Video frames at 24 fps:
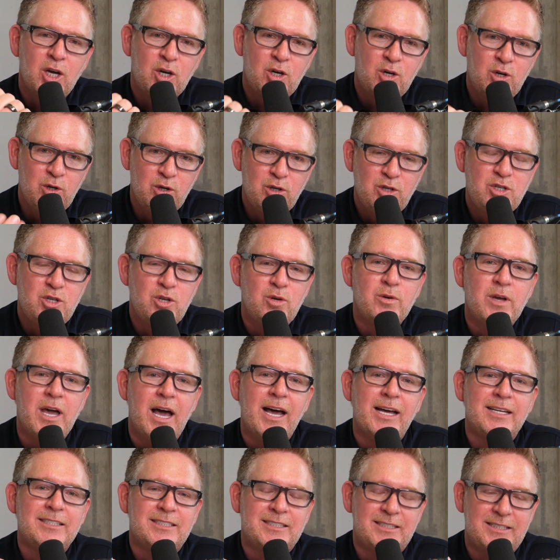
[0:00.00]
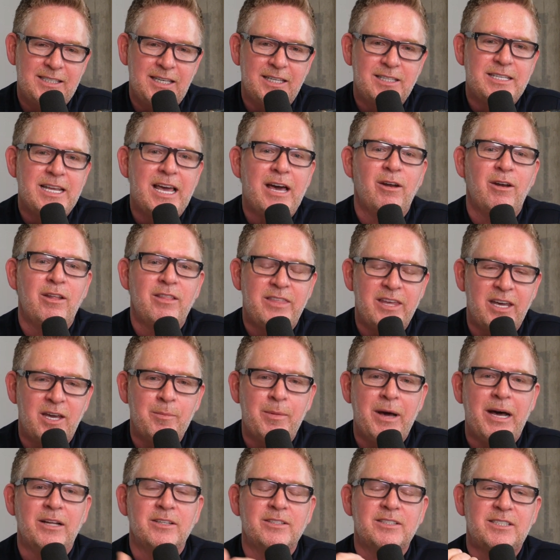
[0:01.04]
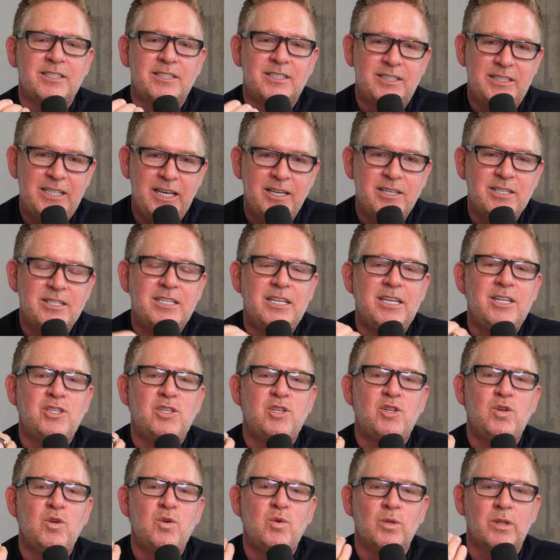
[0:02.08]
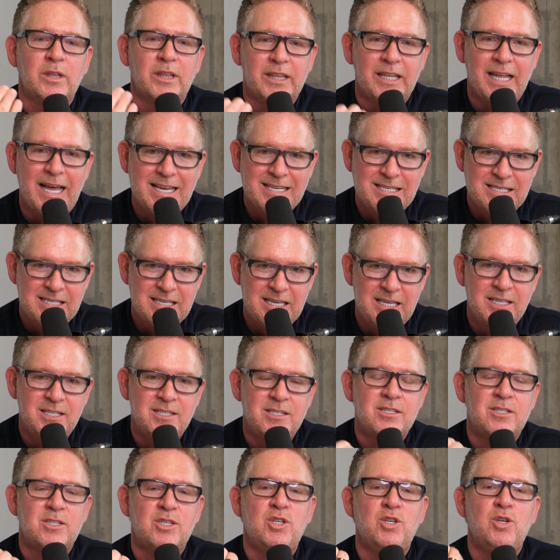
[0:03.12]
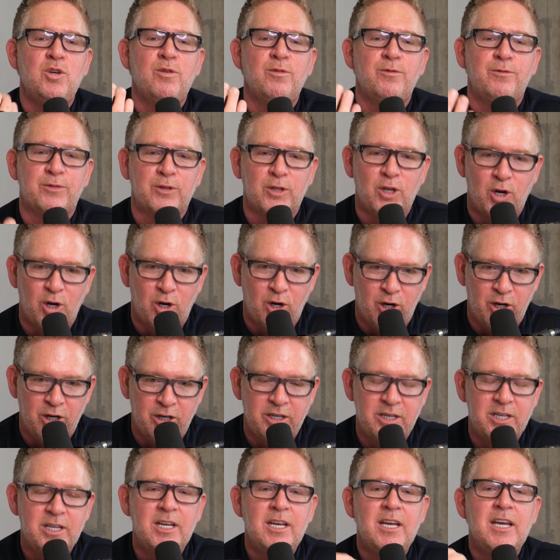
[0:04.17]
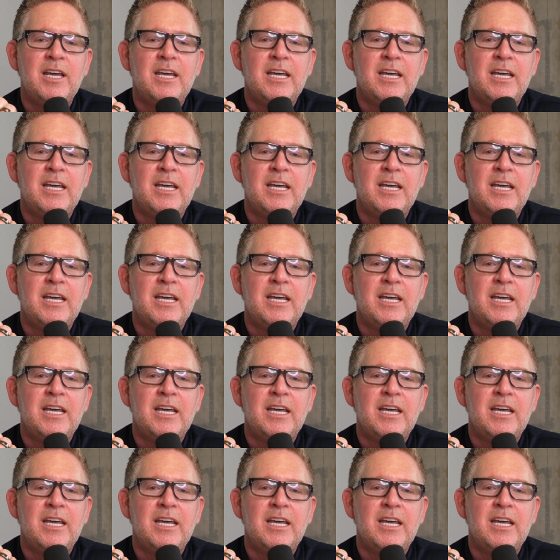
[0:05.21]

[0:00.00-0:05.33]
Could you guys sit down and think about 62 lessons you've learned